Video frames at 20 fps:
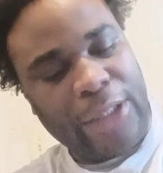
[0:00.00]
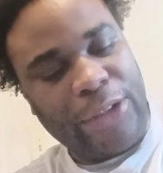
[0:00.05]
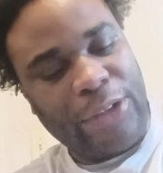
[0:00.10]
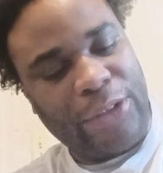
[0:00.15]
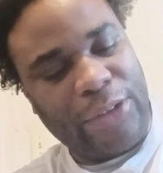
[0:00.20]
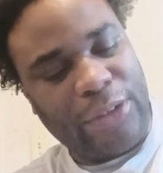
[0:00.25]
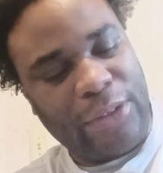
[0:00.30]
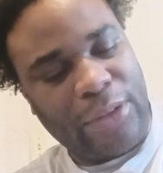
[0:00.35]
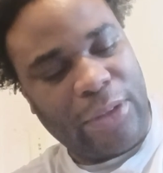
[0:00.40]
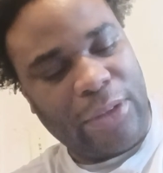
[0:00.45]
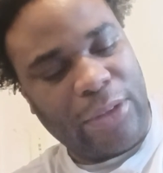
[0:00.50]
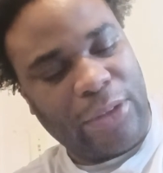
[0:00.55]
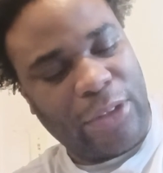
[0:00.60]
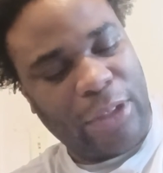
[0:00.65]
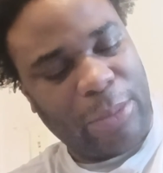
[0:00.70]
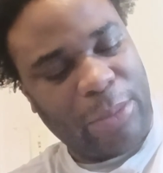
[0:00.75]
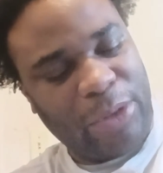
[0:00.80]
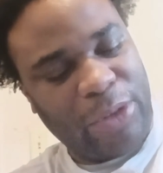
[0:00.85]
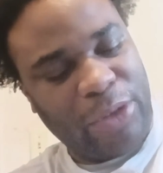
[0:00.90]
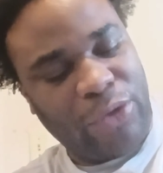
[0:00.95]

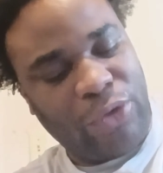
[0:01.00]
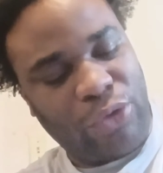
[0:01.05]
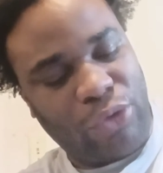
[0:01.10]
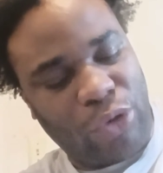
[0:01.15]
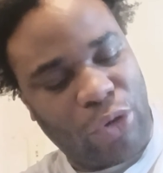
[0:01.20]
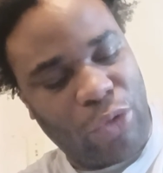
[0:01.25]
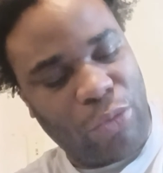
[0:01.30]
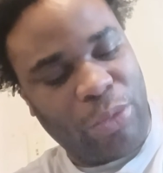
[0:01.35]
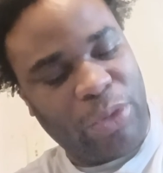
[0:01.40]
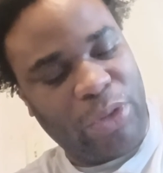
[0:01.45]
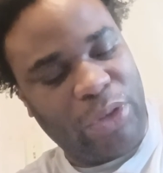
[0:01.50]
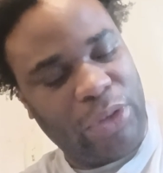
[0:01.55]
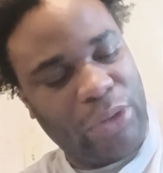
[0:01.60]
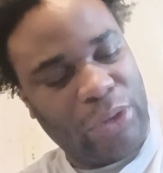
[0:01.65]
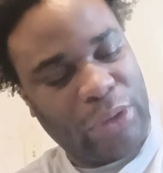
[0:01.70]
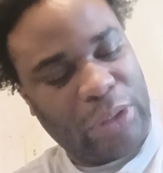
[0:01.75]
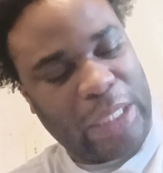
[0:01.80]
some of the tropes